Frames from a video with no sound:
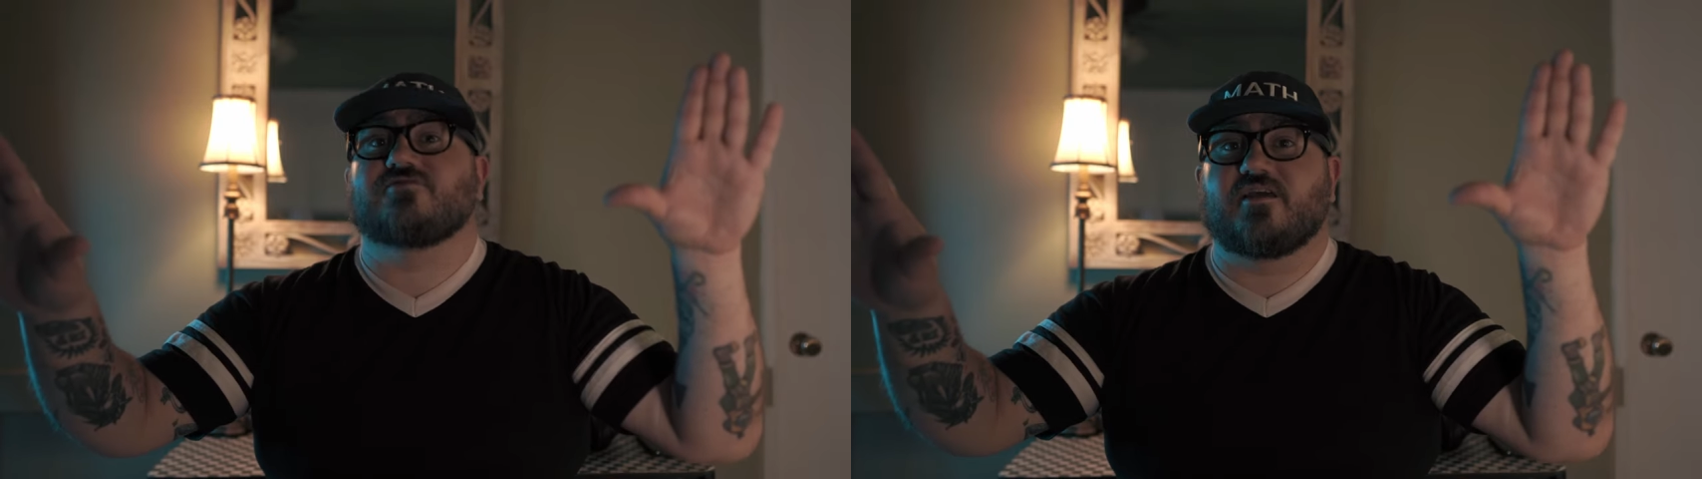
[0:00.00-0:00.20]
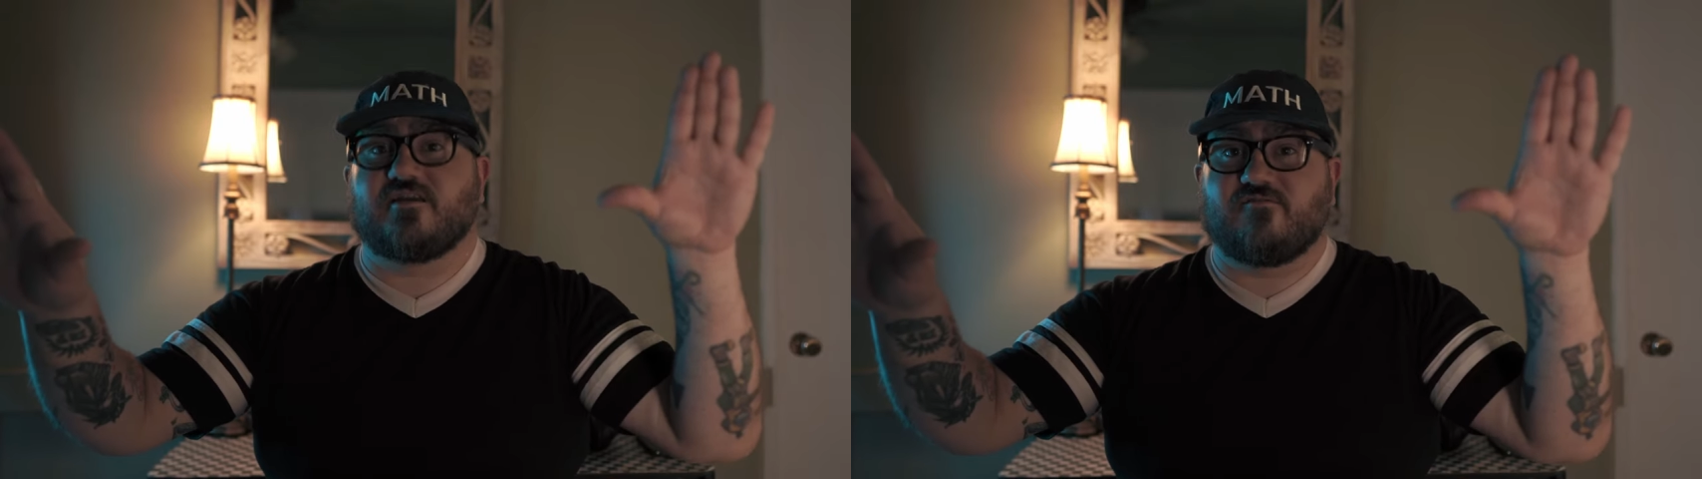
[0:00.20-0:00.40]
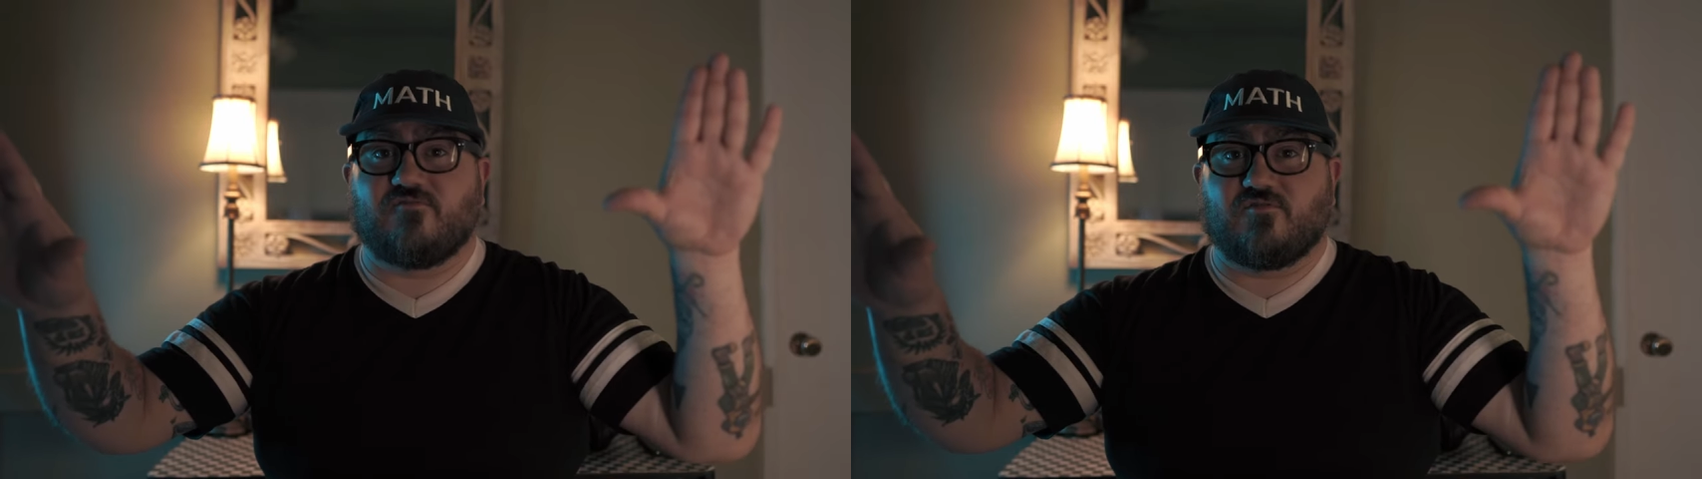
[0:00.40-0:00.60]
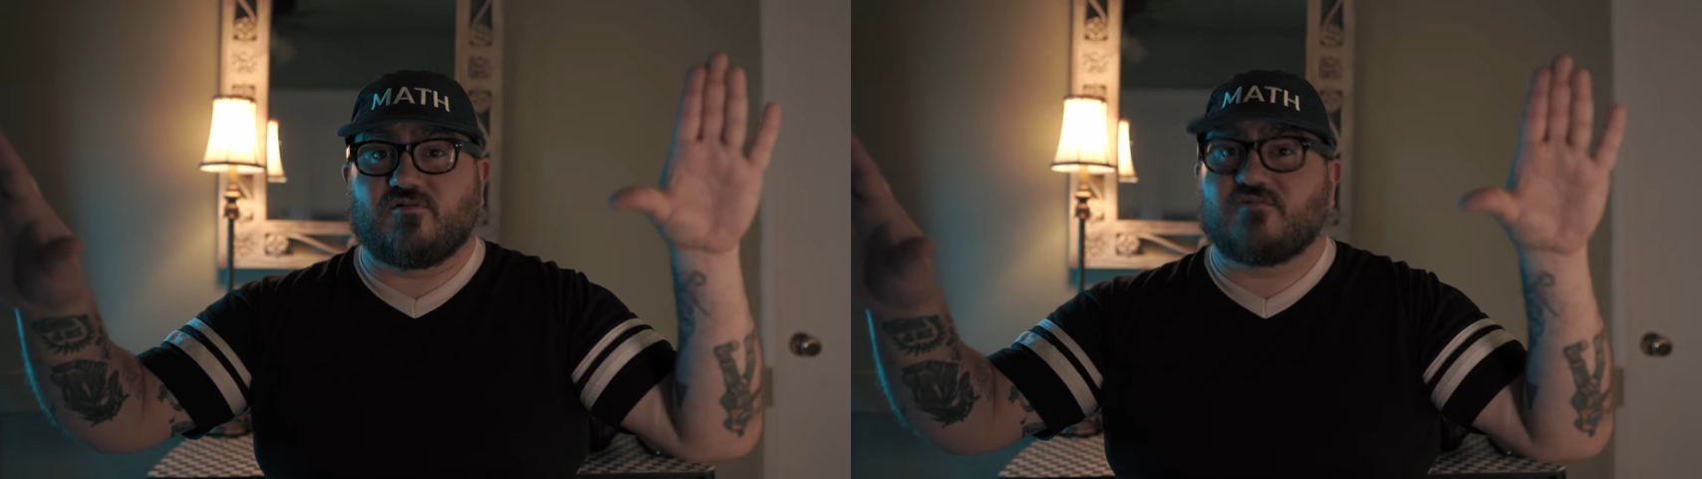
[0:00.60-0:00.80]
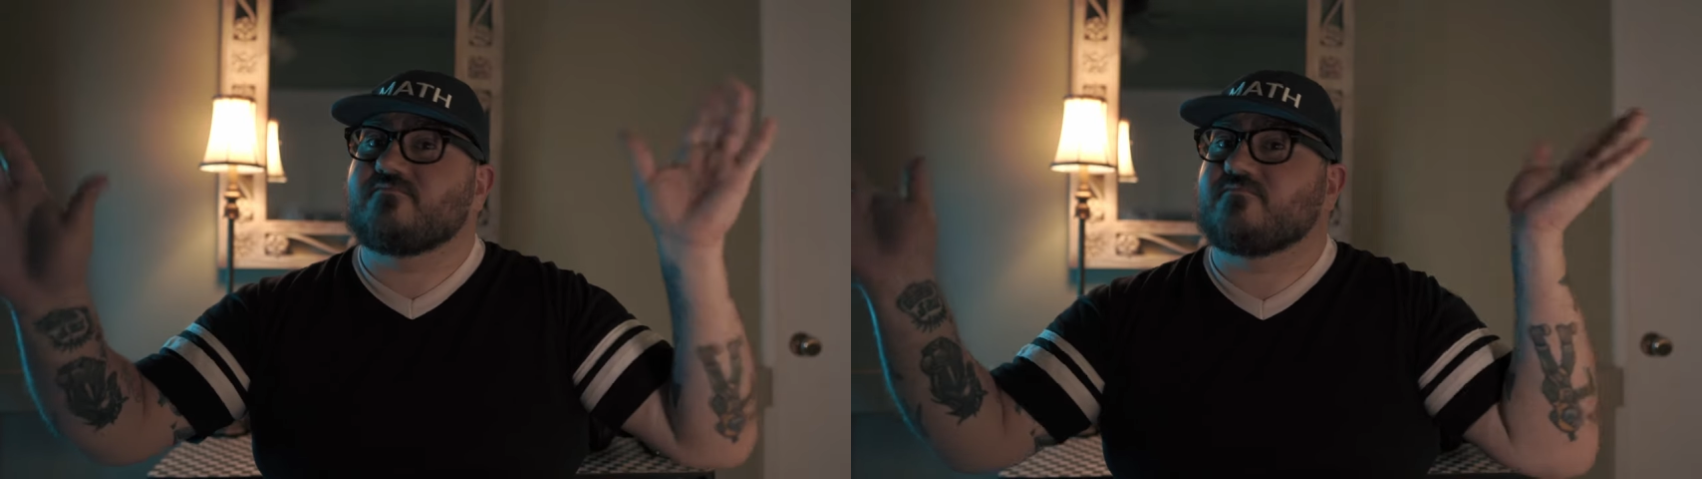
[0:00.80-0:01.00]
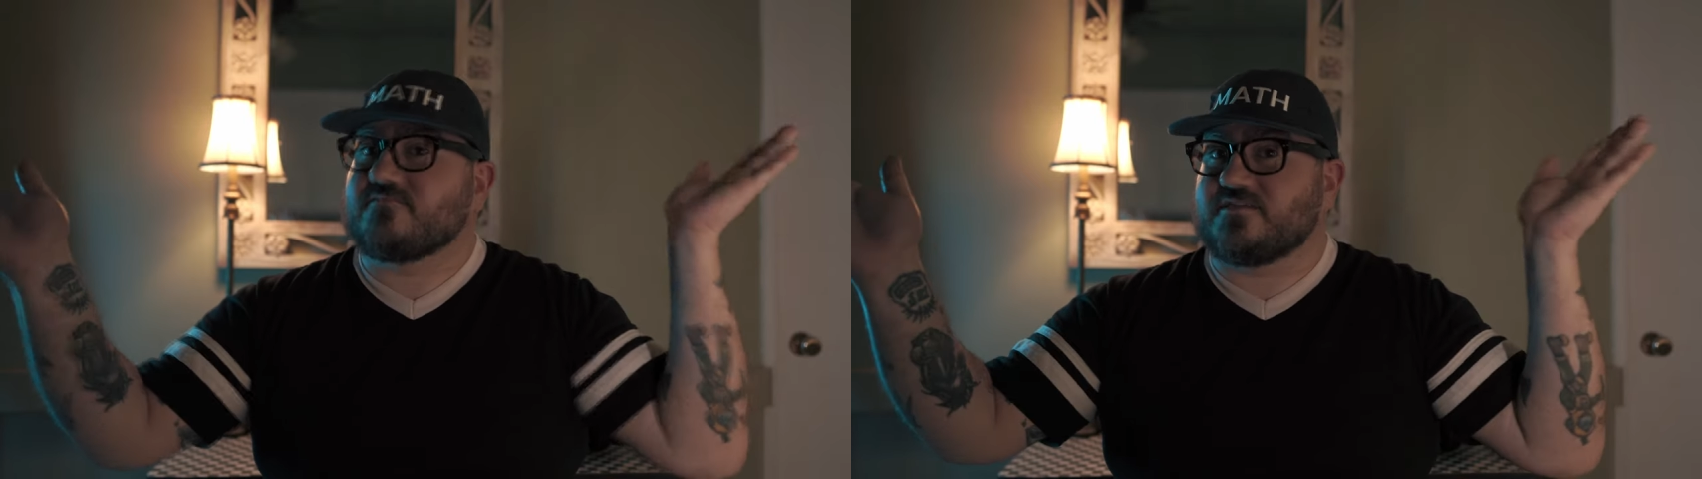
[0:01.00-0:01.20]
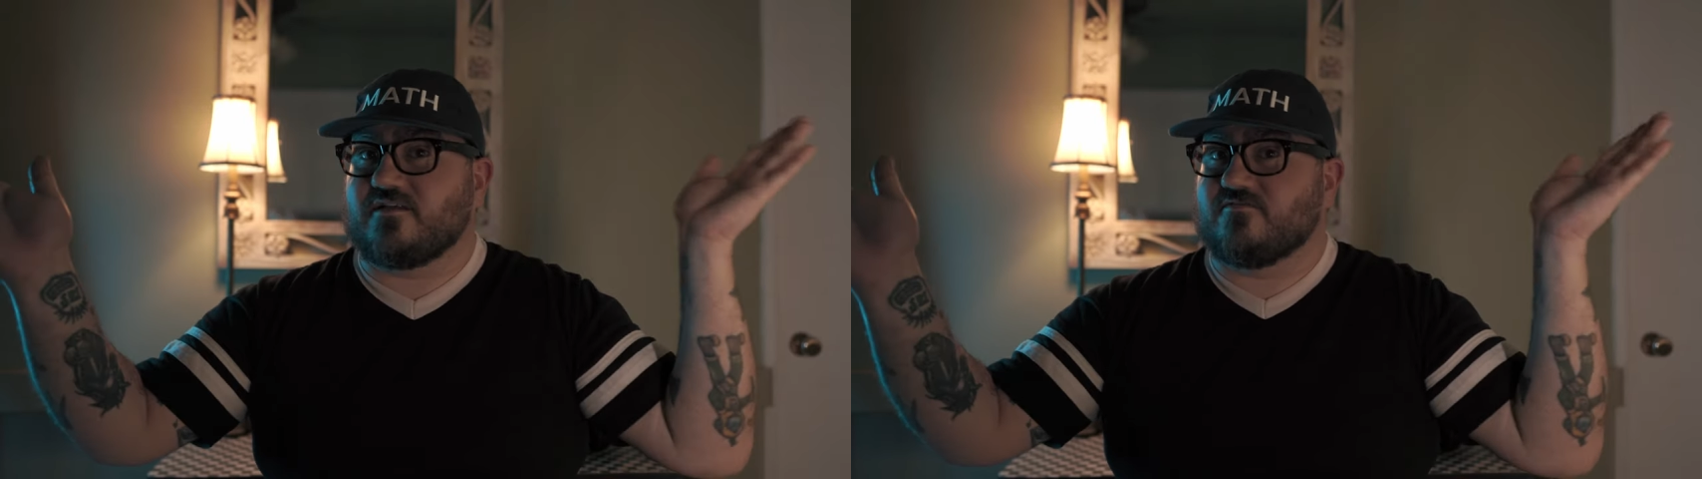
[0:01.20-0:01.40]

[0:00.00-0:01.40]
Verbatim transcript: Yang for St.